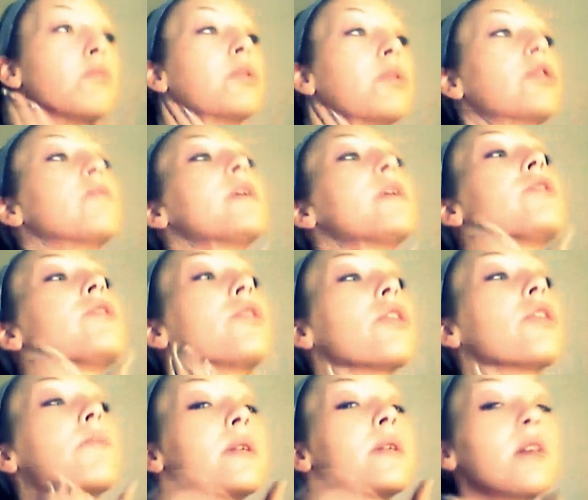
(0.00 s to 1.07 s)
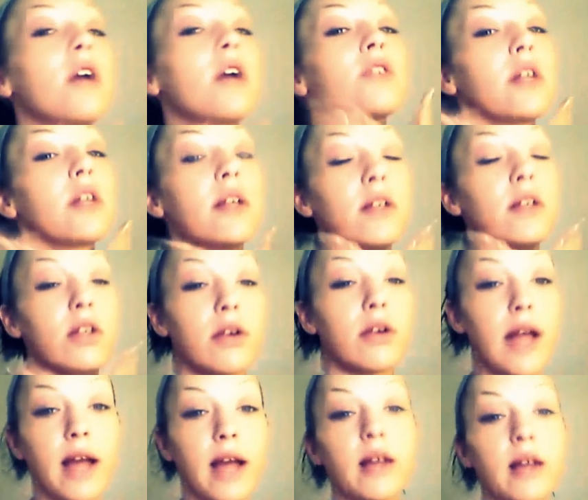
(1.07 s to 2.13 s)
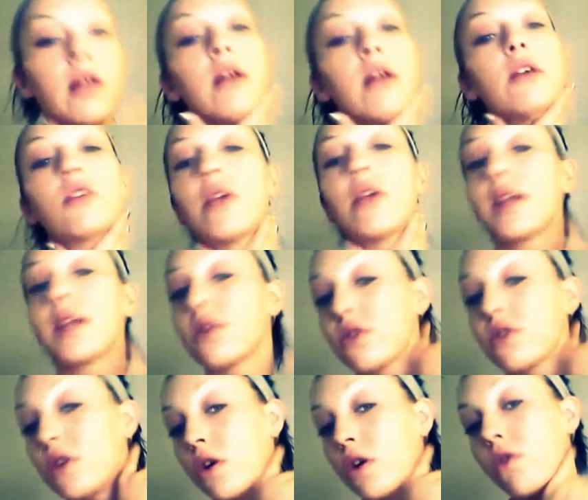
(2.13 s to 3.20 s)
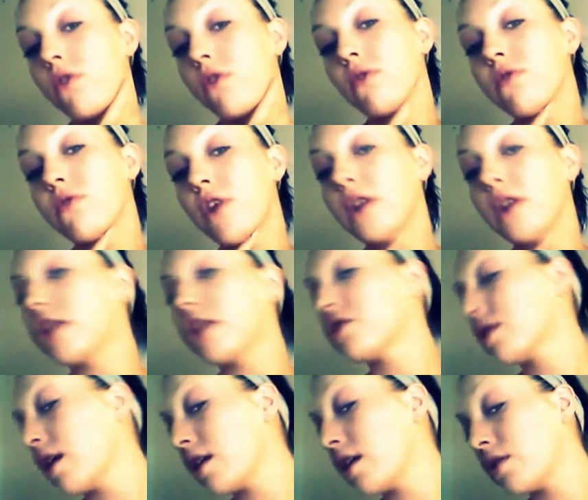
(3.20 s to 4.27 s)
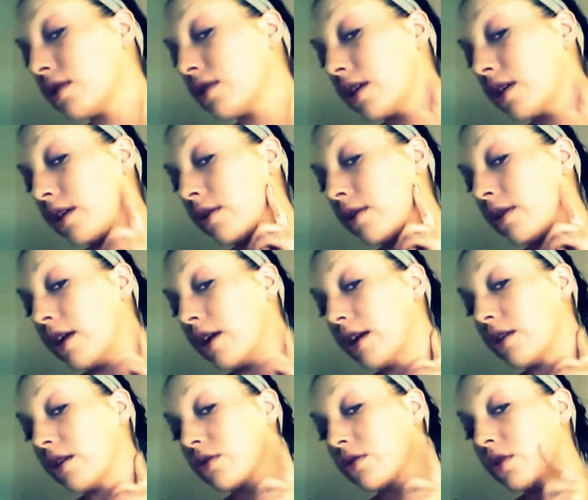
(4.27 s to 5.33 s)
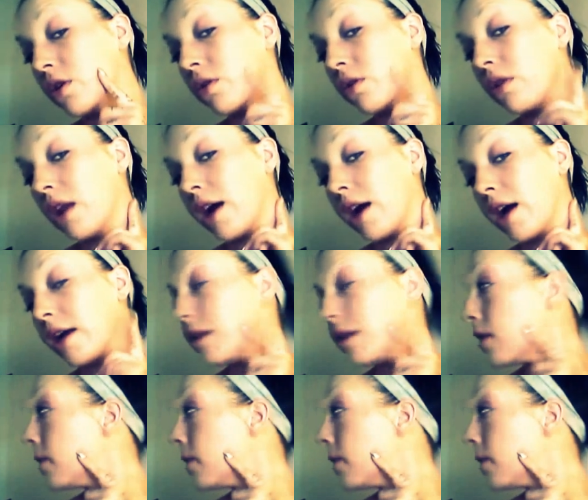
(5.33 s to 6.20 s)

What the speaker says: but just make sure you're massaging it into your neck so that there's no foundation line, you see? There's no line.